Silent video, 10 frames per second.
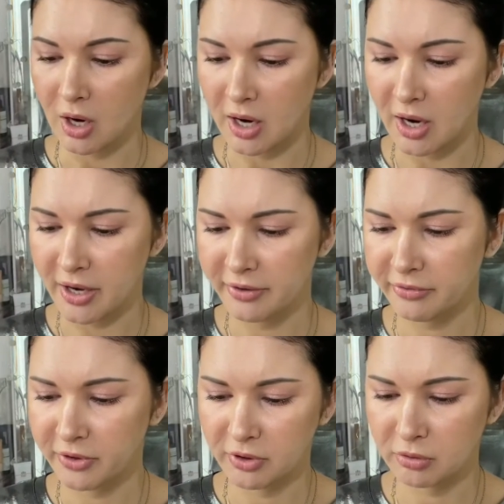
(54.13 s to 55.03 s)

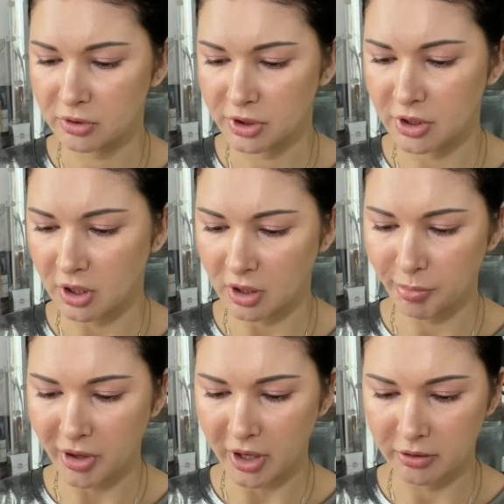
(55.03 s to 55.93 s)
I've used
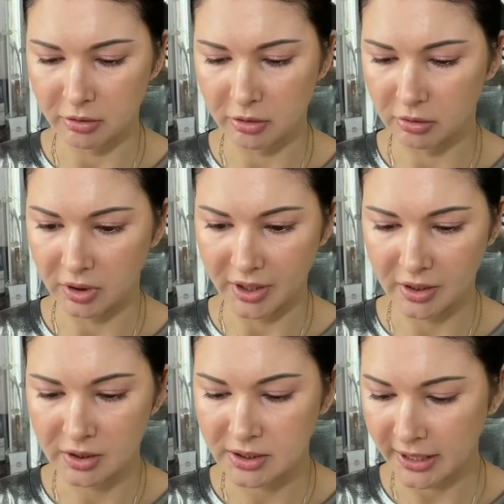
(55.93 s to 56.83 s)
up, I don't know,
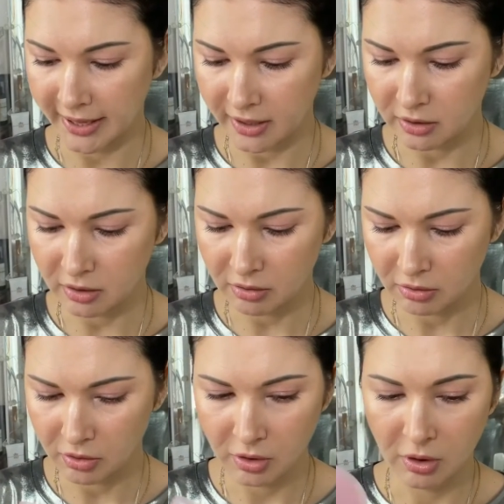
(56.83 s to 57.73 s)
like 10
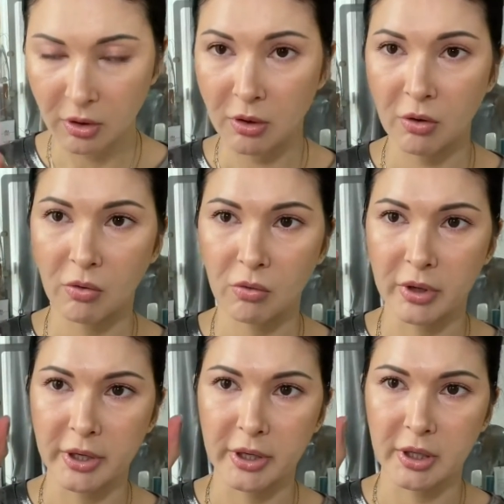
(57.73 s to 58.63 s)

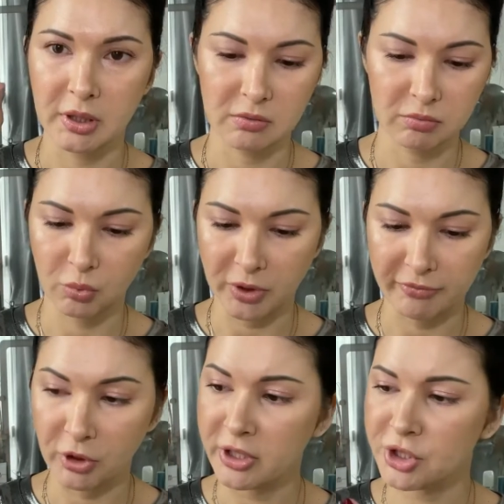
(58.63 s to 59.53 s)
or
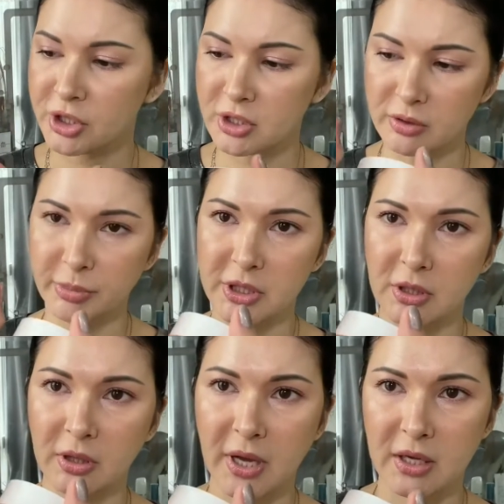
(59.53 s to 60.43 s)
whatever. It just
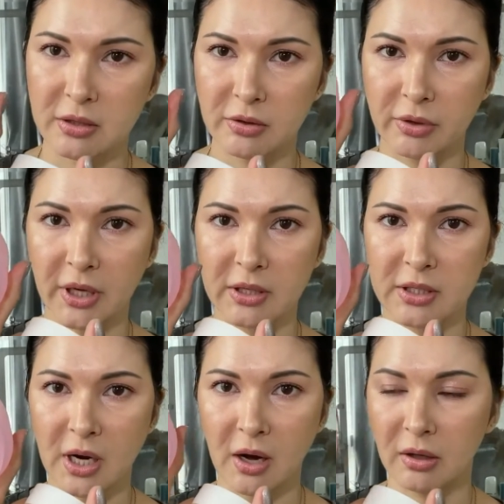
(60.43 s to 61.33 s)
basically, as you can
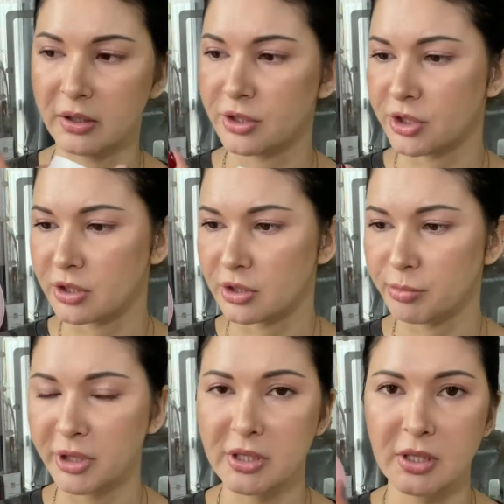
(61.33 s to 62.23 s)
tell, it's just
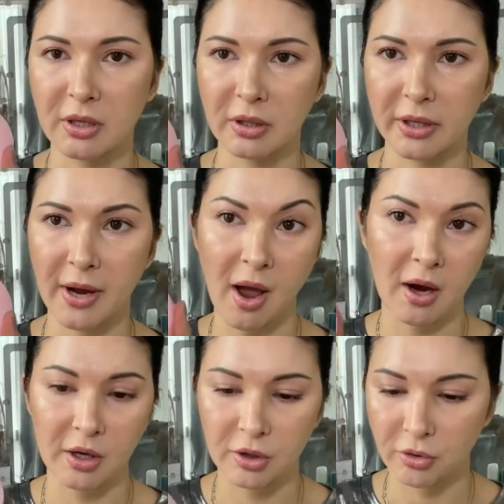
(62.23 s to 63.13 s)
basically
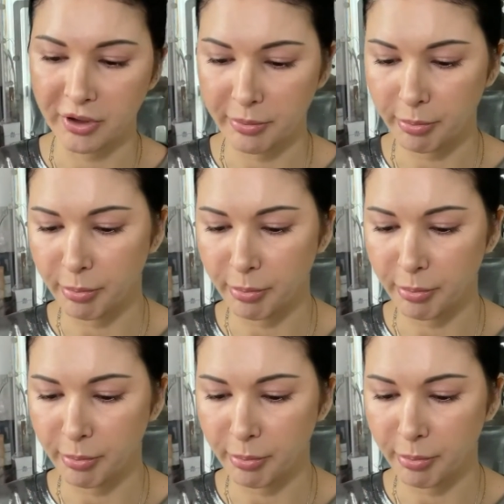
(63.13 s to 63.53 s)
a cream